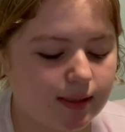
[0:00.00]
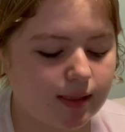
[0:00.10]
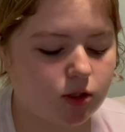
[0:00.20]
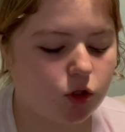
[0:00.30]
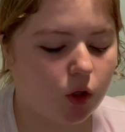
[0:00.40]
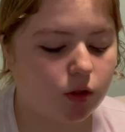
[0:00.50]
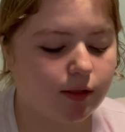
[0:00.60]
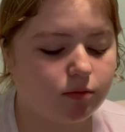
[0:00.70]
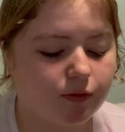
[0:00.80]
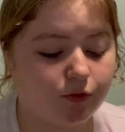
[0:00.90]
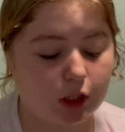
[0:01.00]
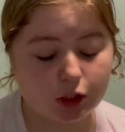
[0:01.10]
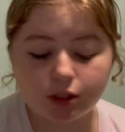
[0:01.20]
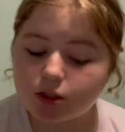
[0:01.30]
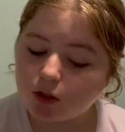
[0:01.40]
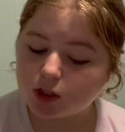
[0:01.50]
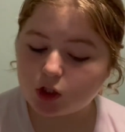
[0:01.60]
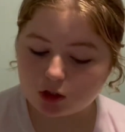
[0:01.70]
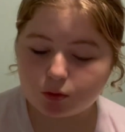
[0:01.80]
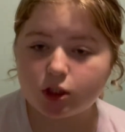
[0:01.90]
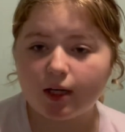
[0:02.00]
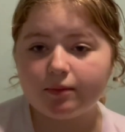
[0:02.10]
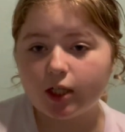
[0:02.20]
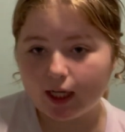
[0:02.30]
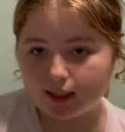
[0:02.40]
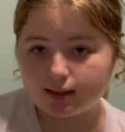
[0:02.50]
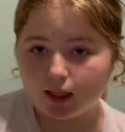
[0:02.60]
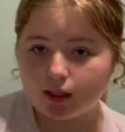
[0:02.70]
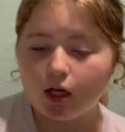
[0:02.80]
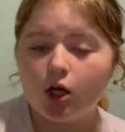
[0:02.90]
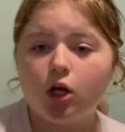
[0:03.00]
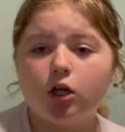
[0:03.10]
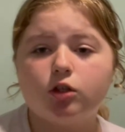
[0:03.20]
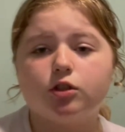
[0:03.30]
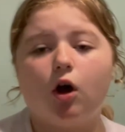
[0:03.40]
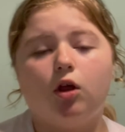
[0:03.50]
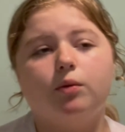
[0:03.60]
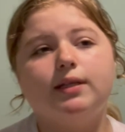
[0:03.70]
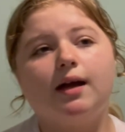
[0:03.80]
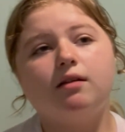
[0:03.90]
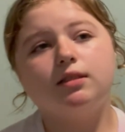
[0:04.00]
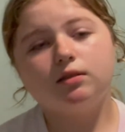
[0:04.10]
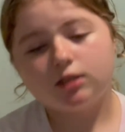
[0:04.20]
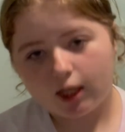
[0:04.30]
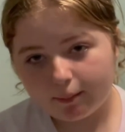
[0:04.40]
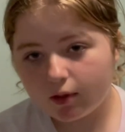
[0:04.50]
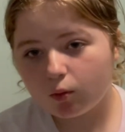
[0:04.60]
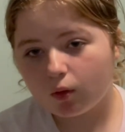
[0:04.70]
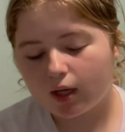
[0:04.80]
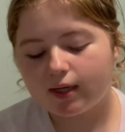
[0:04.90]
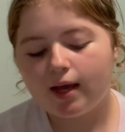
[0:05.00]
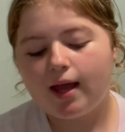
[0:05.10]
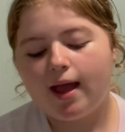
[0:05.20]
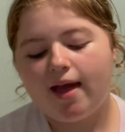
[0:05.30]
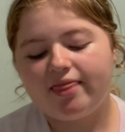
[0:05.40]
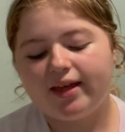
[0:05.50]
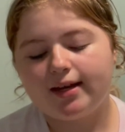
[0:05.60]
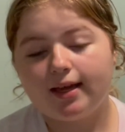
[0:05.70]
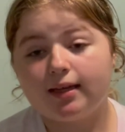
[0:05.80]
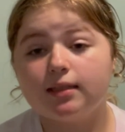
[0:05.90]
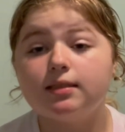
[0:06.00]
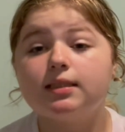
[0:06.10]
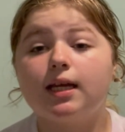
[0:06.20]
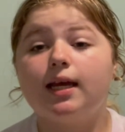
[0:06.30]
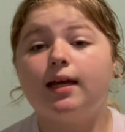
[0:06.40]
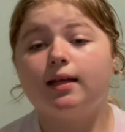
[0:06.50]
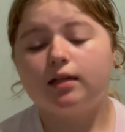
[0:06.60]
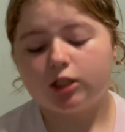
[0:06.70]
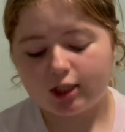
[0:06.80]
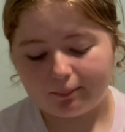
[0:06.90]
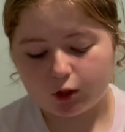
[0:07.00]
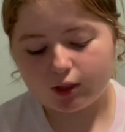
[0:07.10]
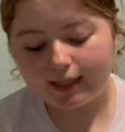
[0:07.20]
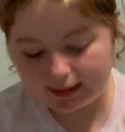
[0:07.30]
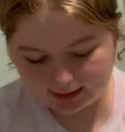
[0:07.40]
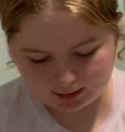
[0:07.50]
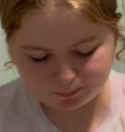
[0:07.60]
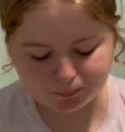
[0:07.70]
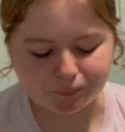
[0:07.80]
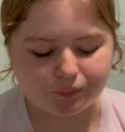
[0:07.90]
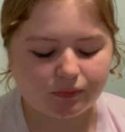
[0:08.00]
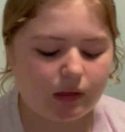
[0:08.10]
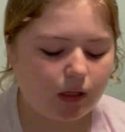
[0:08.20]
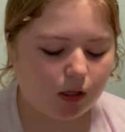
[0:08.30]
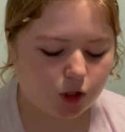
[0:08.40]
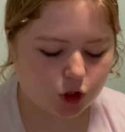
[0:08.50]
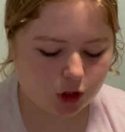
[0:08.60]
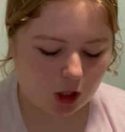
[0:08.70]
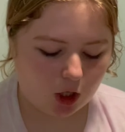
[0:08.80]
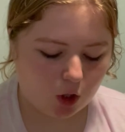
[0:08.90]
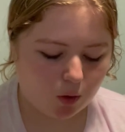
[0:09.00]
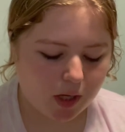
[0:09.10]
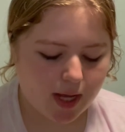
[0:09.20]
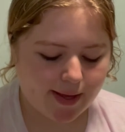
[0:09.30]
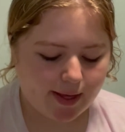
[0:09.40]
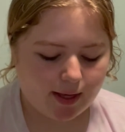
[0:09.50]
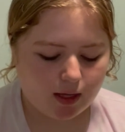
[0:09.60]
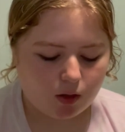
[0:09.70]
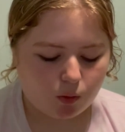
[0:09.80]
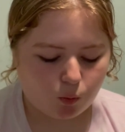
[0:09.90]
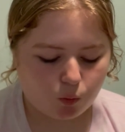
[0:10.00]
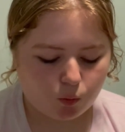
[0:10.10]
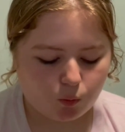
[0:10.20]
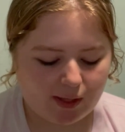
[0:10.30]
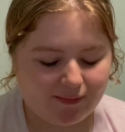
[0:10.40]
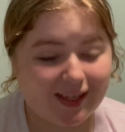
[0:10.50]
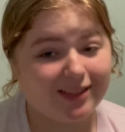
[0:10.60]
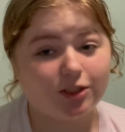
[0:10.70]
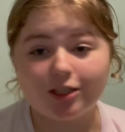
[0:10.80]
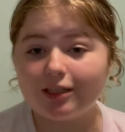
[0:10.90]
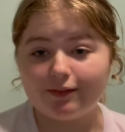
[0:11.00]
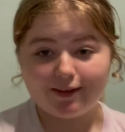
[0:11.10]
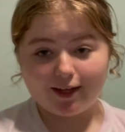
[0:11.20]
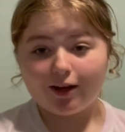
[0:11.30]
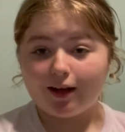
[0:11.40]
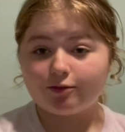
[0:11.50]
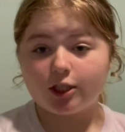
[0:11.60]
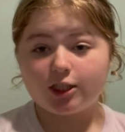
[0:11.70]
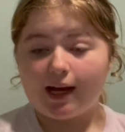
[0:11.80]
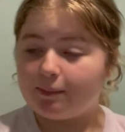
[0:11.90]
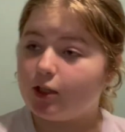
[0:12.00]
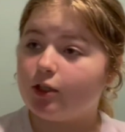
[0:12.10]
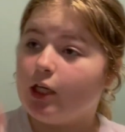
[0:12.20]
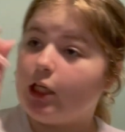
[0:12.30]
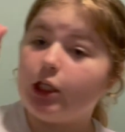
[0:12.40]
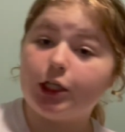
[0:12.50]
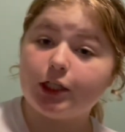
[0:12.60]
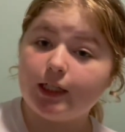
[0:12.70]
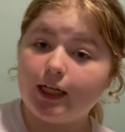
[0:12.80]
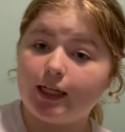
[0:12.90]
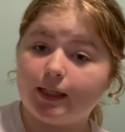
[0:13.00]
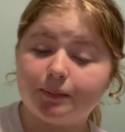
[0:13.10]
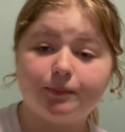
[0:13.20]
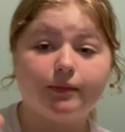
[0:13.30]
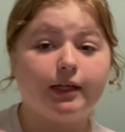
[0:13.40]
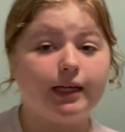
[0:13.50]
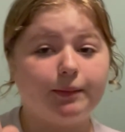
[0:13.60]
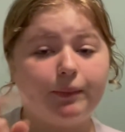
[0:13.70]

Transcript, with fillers: is told in reverse, so it starts with chapter 18, goes all the way down to chapter 1, and then ends in chapter 19. So if it ends on a cliffhanger after a chapter, you're done. It